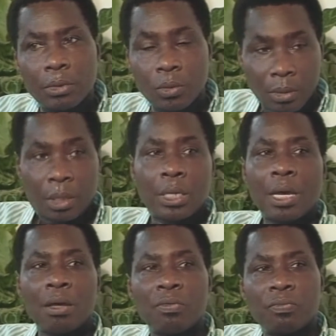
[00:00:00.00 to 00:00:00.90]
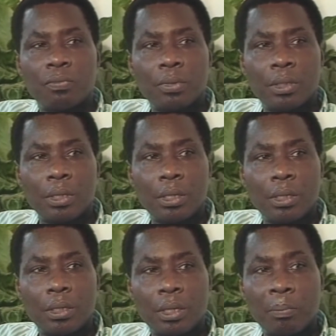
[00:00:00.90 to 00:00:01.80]
do not have the
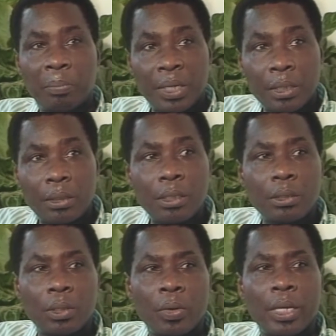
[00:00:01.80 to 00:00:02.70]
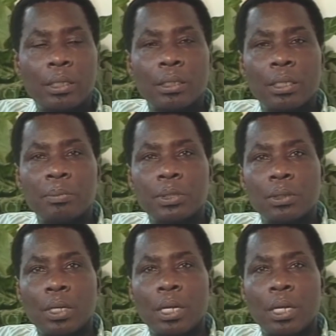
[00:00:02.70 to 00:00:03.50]
ability to write calypso,